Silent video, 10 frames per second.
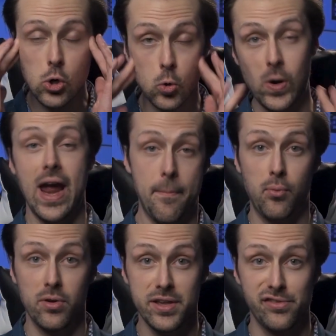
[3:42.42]

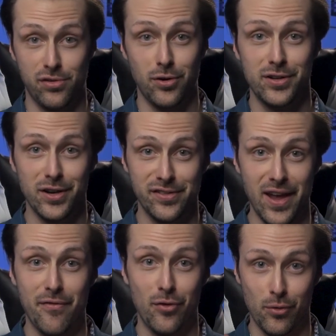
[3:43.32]
crap, were these shortcuts
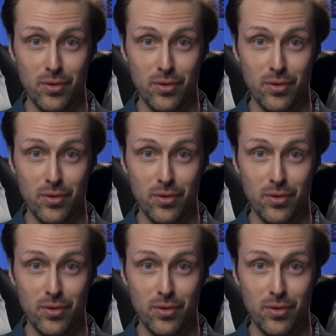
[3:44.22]
ever a